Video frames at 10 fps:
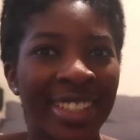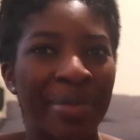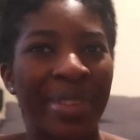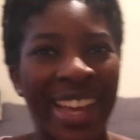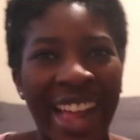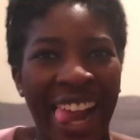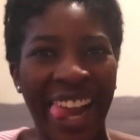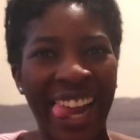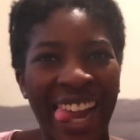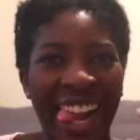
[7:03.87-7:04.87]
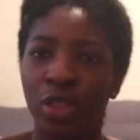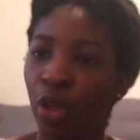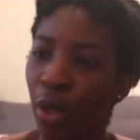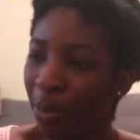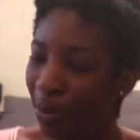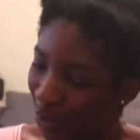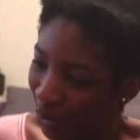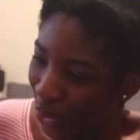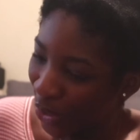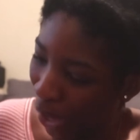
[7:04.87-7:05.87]
So I'm like, drip,
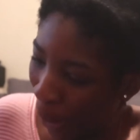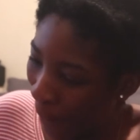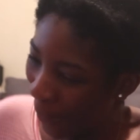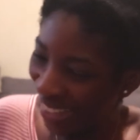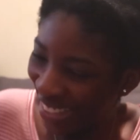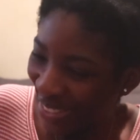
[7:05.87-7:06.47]
job,